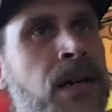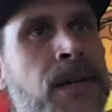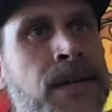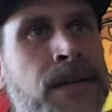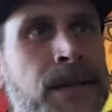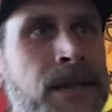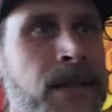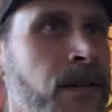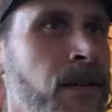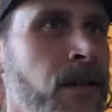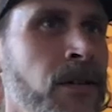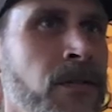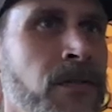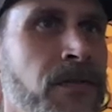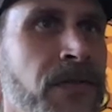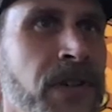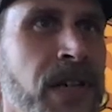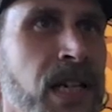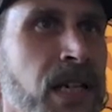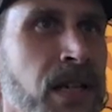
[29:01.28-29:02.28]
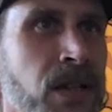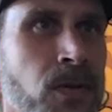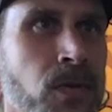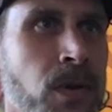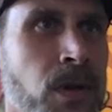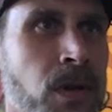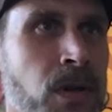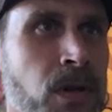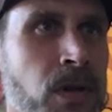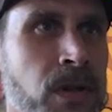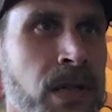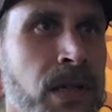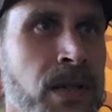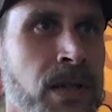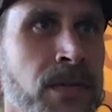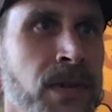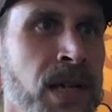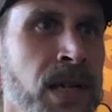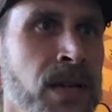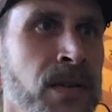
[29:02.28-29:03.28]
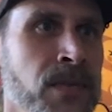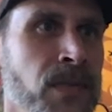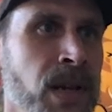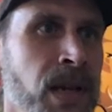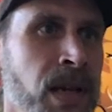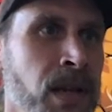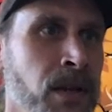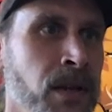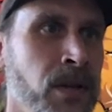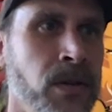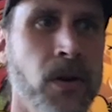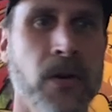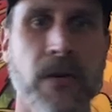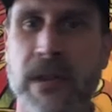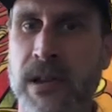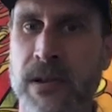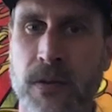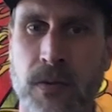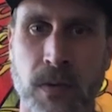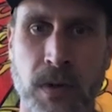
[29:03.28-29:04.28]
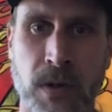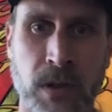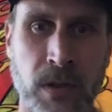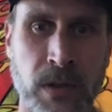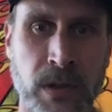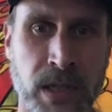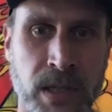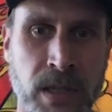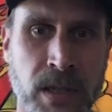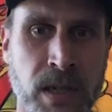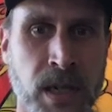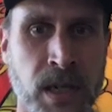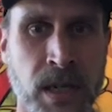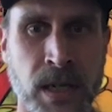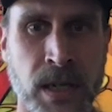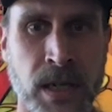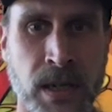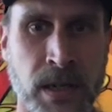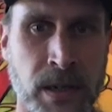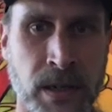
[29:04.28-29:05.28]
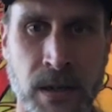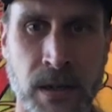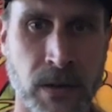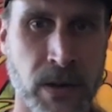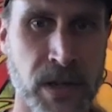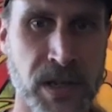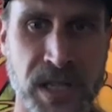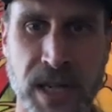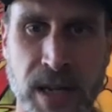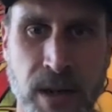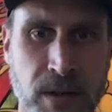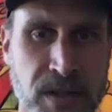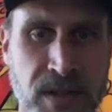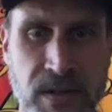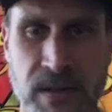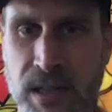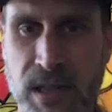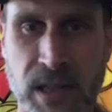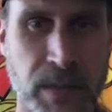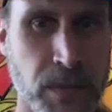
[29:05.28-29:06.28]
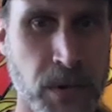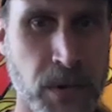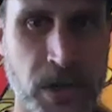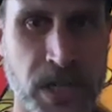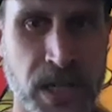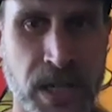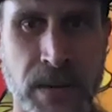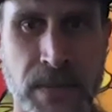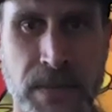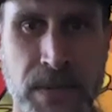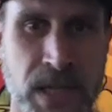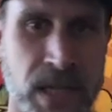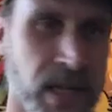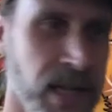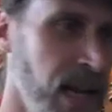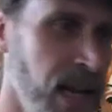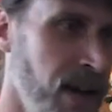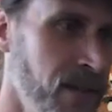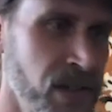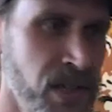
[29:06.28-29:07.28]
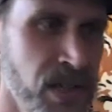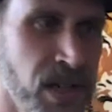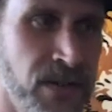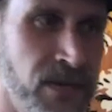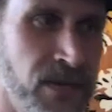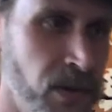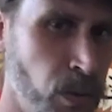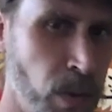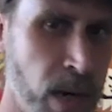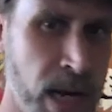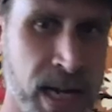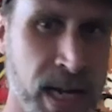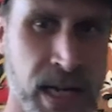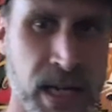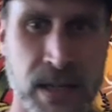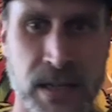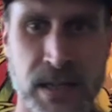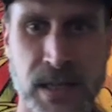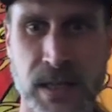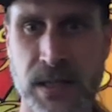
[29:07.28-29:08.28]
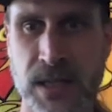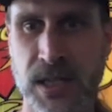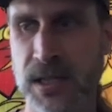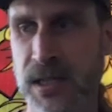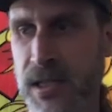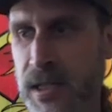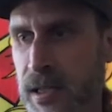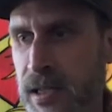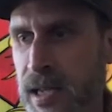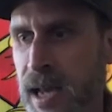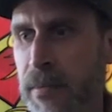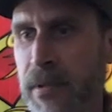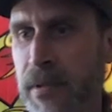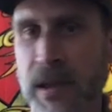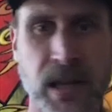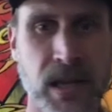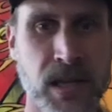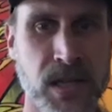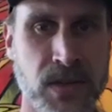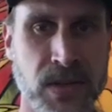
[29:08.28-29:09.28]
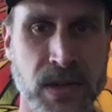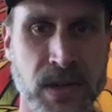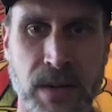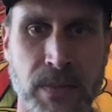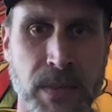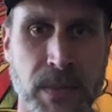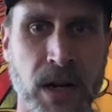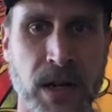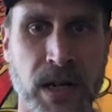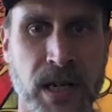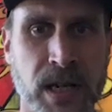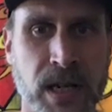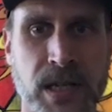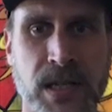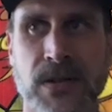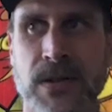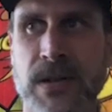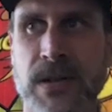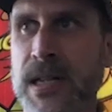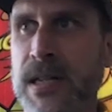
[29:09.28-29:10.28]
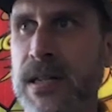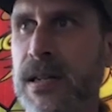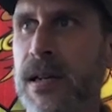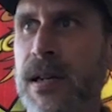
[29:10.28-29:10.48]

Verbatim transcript: you know, feeding the world and clothing the world and, you know, the sails of the clipper ships and in canvas covered wagons and just the depth of history in American history. And